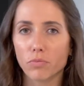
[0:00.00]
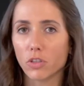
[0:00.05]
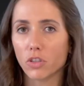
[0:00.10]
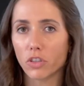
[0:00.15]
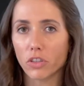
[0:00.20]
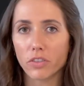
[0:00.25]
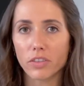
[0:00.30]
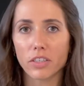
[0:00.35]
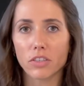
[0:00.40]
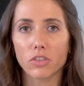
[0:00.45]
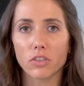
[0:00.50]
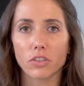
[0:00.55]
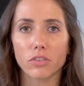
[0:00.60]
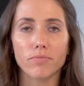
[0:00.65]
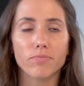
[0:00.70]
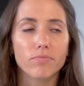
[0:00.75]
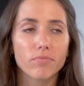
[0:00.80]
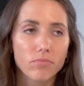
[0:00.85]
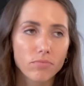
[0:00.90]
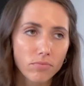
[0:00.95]
you
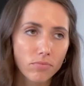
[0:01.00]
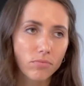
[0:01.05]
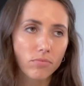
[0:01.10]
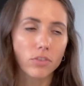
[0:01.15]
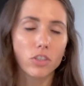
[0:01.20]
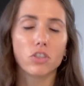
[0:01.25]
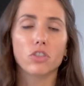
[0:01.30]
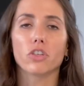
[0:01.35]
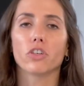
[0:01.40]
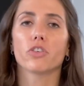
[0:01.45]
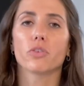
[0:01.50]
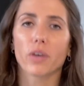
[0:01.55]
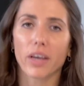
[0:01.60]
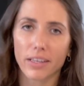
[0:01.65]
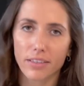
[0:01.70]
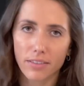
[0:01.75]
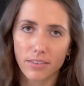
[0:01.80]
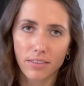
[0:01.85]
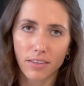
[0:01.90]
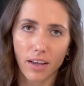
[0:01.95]
don't do
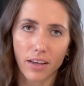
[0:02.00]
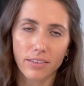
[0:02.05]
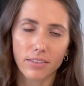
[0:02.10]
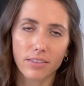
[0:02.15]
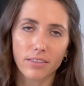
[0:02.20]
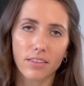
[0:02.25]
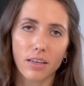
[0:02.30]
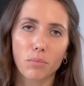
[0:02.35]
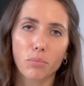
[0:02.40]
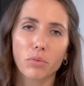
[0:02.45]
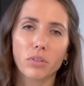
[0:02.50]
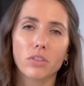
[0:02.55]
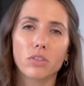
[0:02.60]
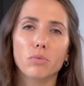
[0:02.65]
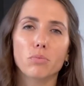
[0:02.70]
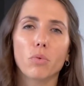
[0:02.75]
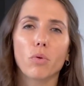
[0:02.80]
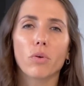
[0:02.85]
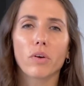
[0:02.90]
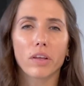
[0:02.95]
exercises that bring
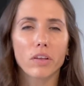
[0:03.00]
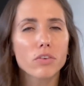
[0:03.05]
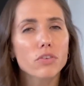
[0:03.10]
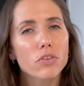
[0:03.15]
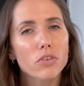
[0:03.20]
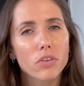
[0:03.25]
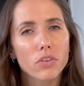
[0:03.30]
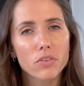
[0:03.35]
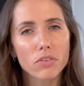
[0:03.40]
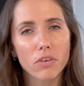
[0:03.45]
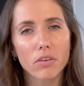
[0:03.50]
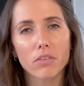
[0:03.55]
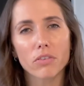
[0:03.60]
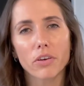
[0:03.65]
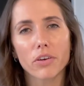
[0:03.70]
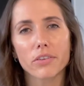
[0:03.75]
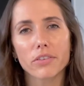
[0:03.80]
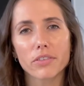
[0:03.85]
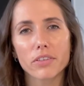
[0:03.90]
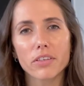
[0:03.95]
you more into your
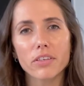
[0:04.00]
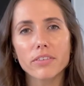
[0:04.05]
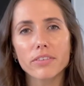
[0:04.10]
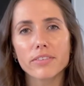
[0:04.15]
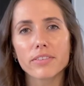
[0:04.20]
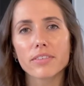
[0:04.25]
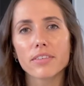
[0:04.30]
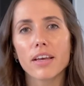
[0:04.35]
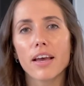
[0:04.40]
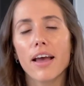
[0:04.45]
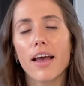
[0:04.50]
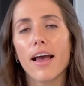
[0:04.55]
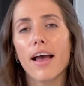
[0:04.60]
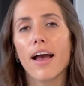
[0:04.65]
scoliosis.